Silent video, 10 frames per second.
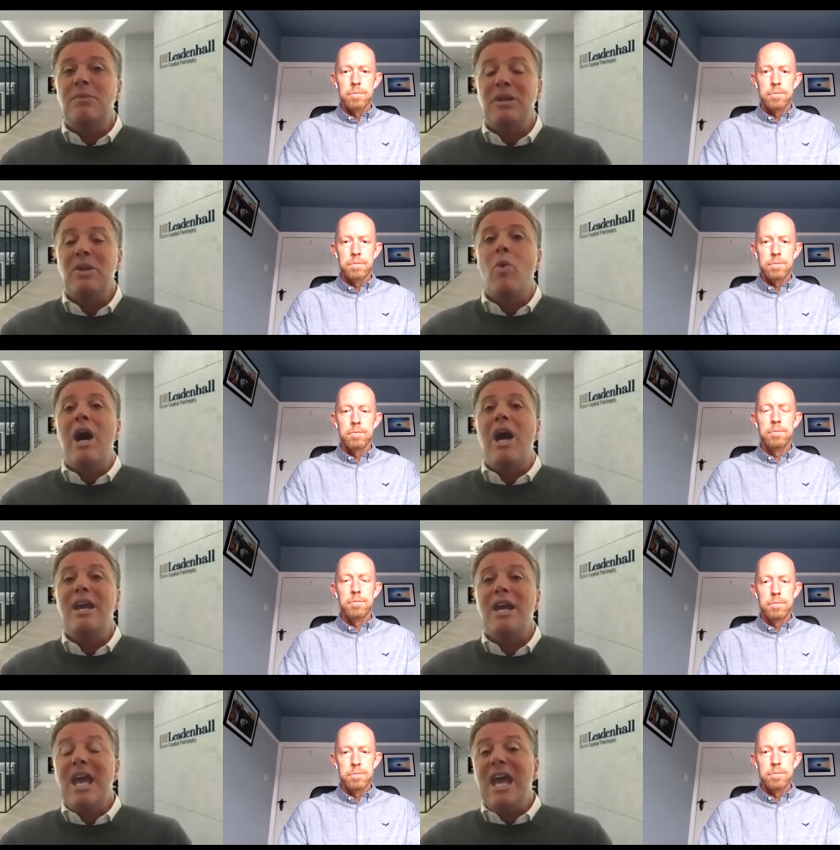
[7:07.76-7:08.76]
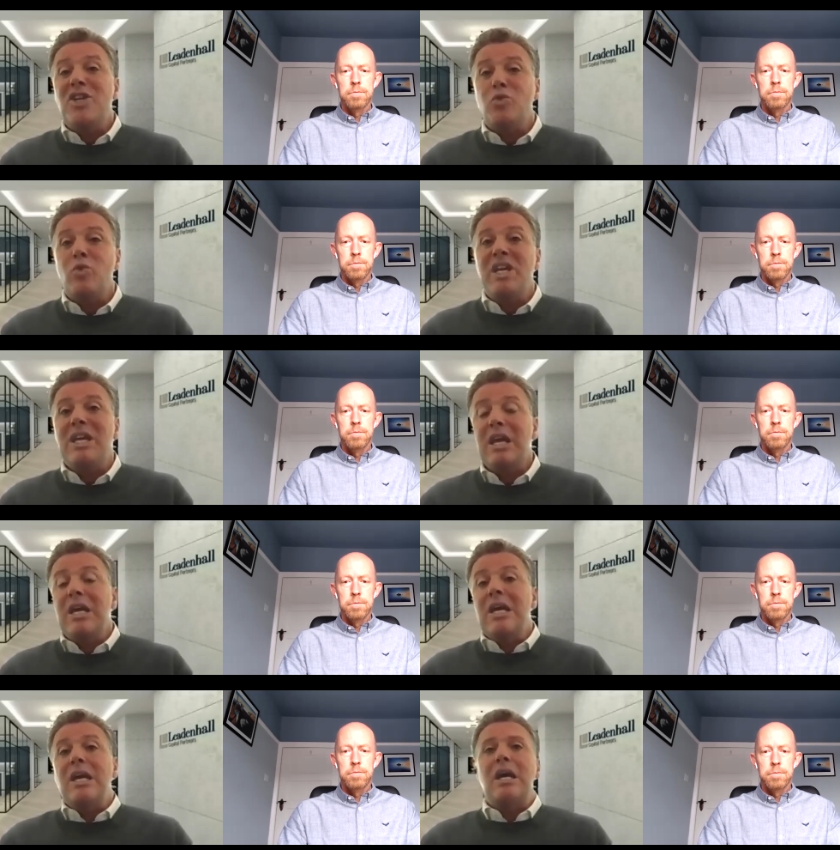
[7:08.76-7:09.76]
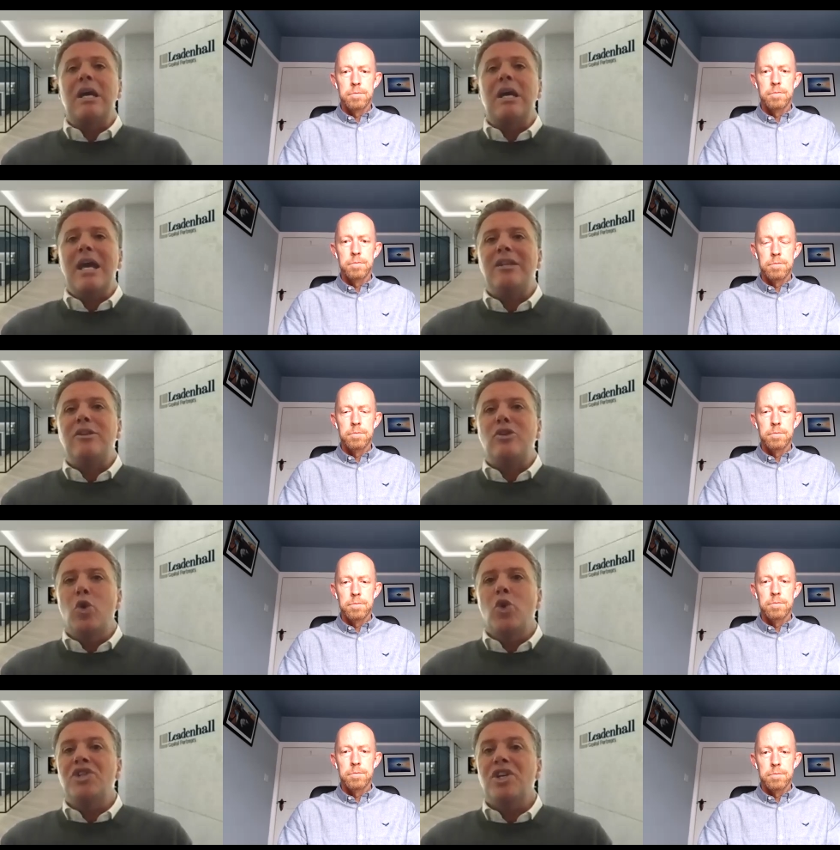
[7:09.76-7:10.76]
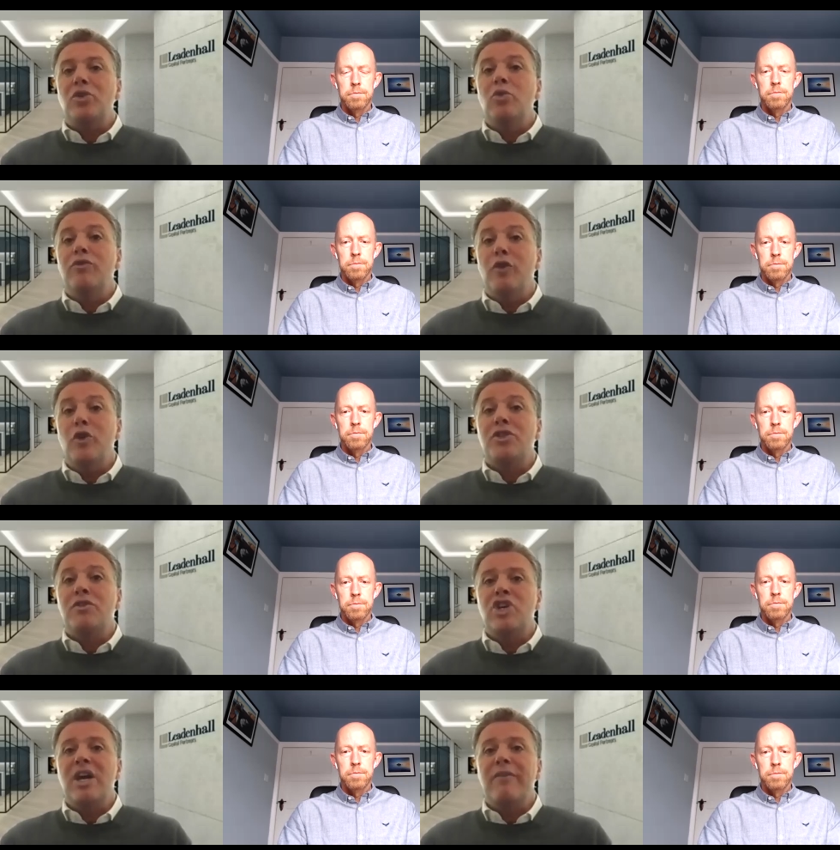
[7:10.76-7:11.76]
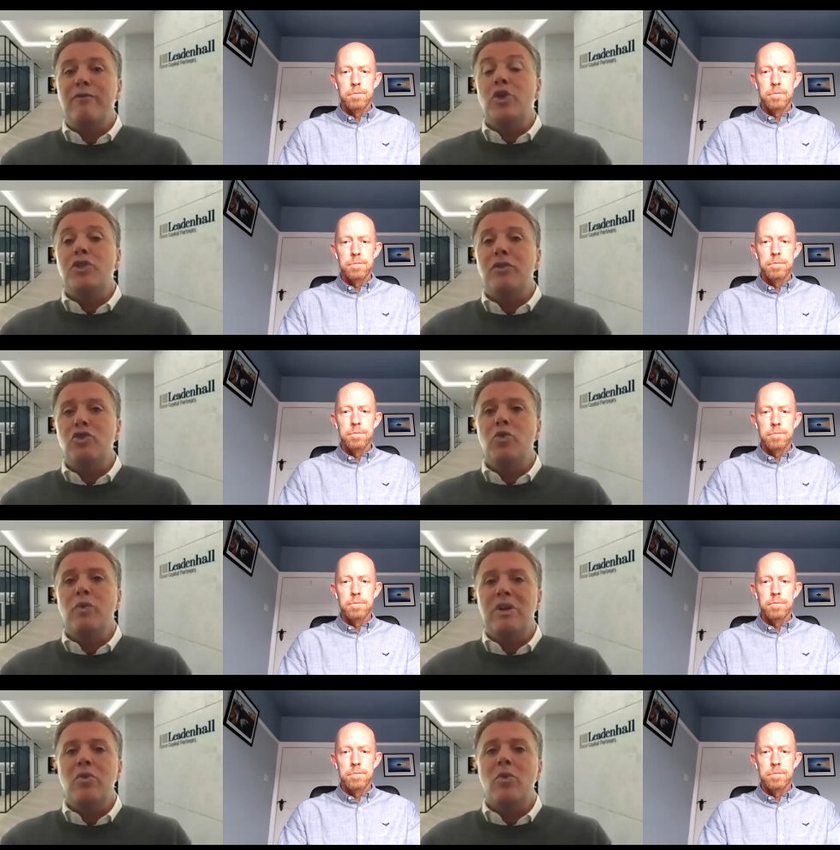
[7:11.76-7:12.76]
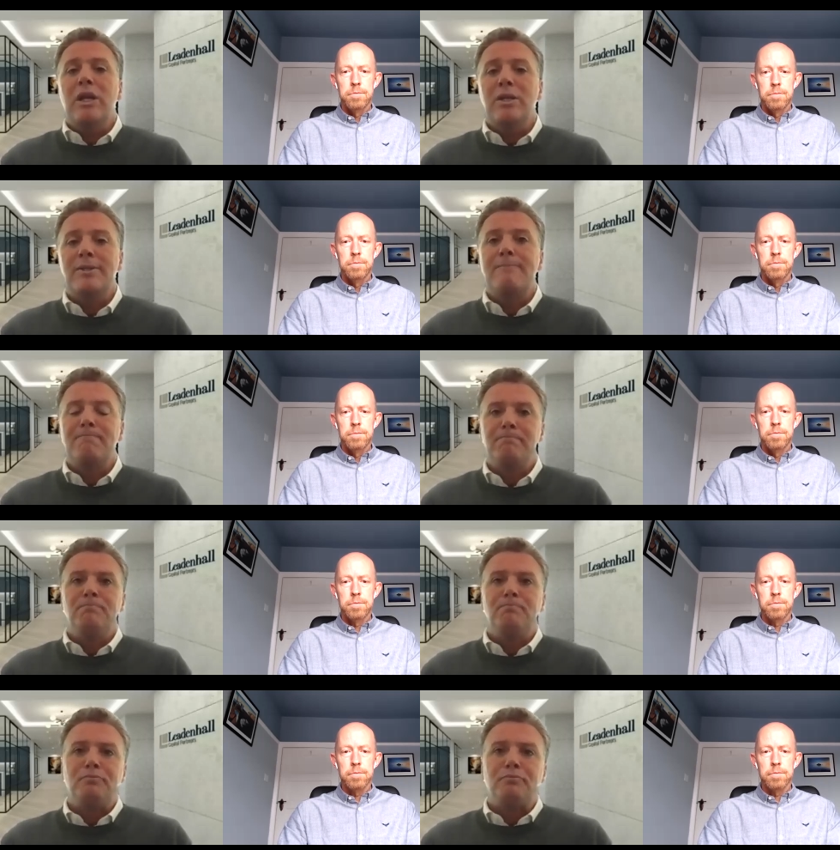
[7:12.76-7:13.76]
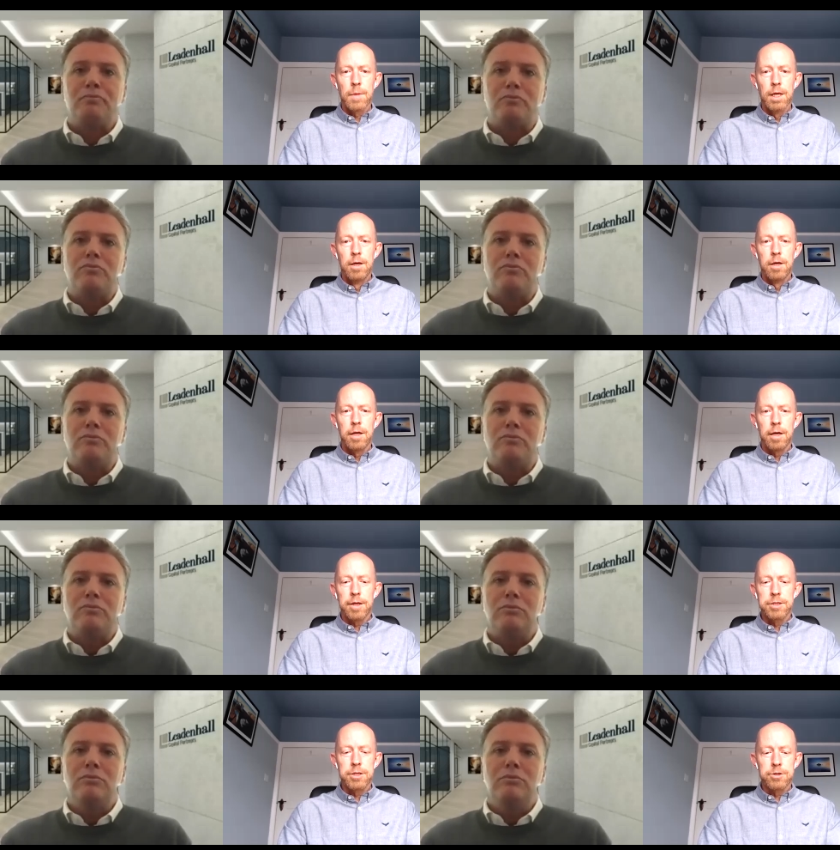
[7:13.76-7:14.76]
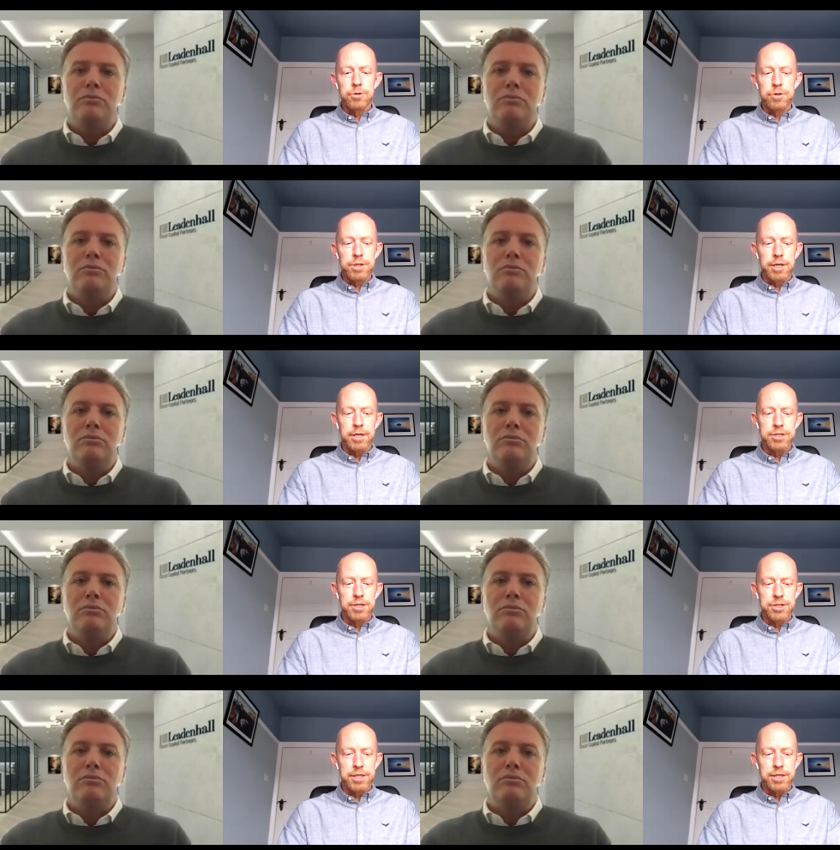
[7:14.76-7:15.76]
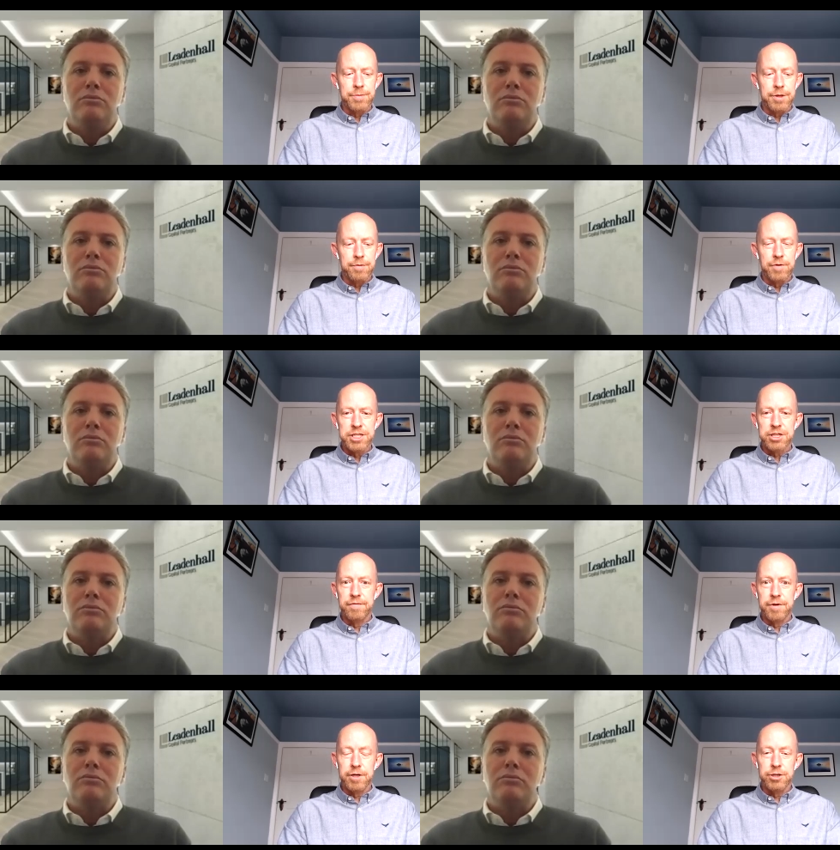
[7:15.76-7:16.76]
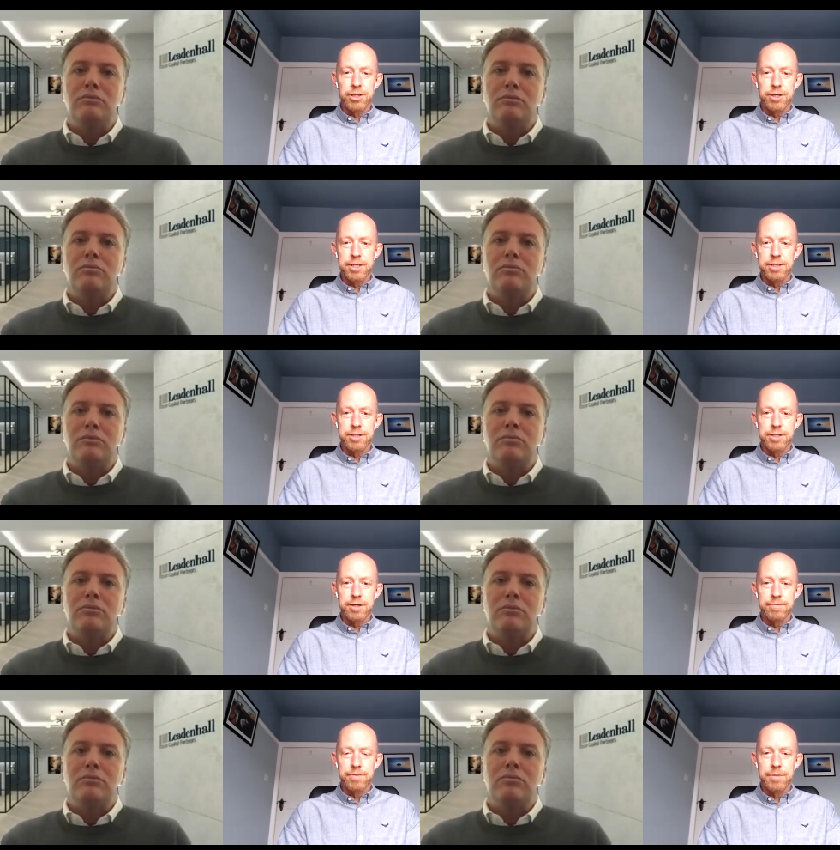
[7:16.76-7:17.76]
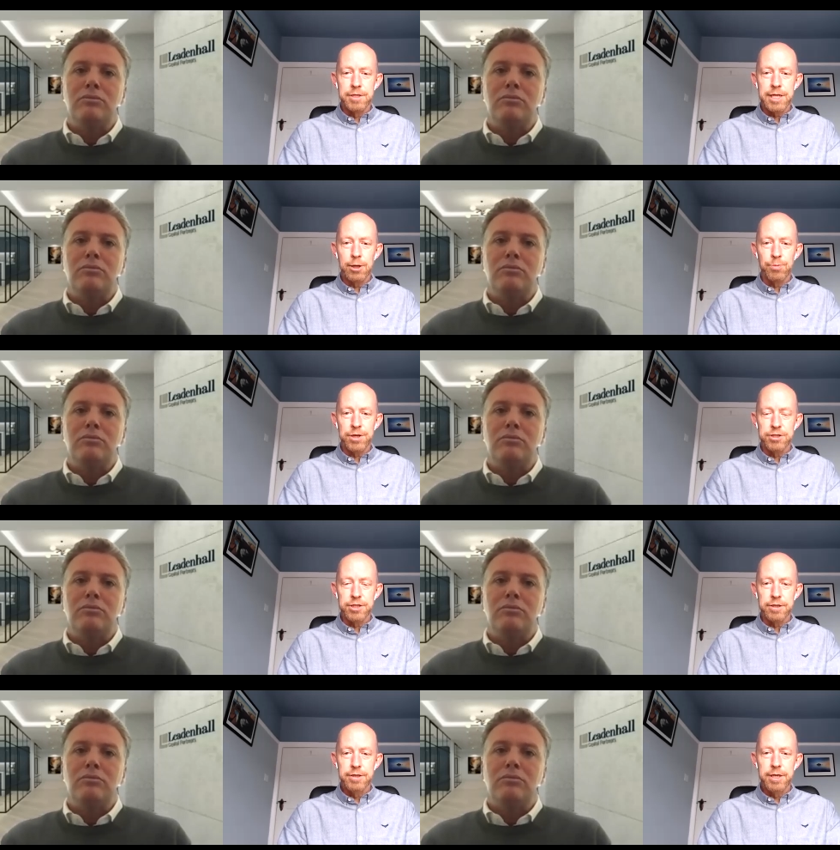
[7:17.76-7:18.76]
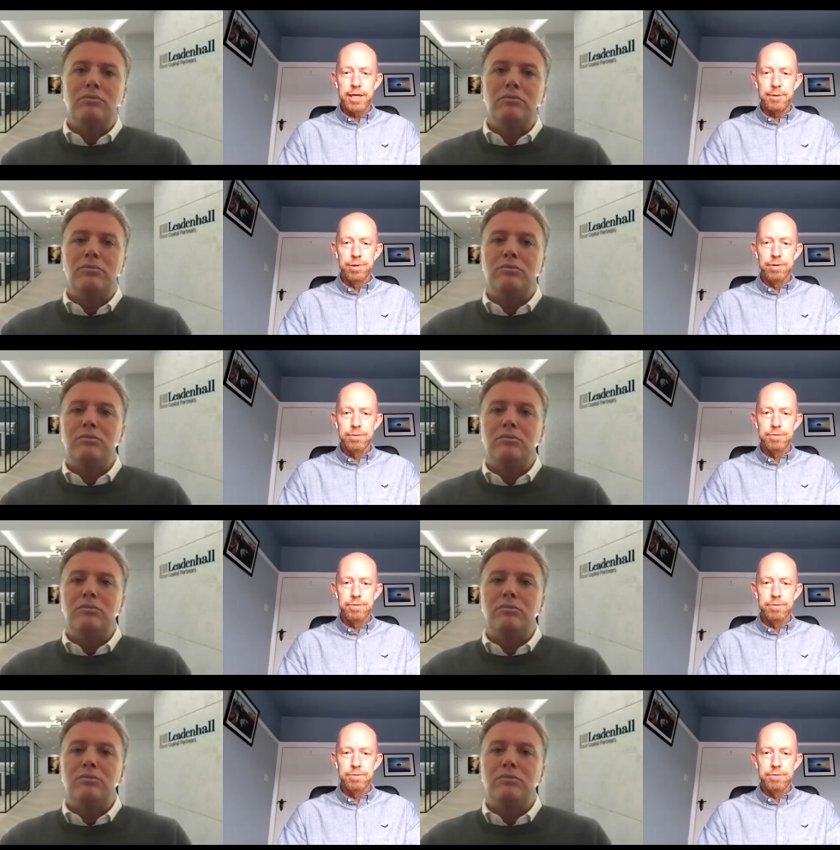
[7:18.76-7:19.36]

Speaker 1: disciplined one as we uh, get closer to 1st of, 1st of June renewals.
Speaker 2: Mm. Yeah, that's interesting. It does seem that risk aversion is um, is helping to keep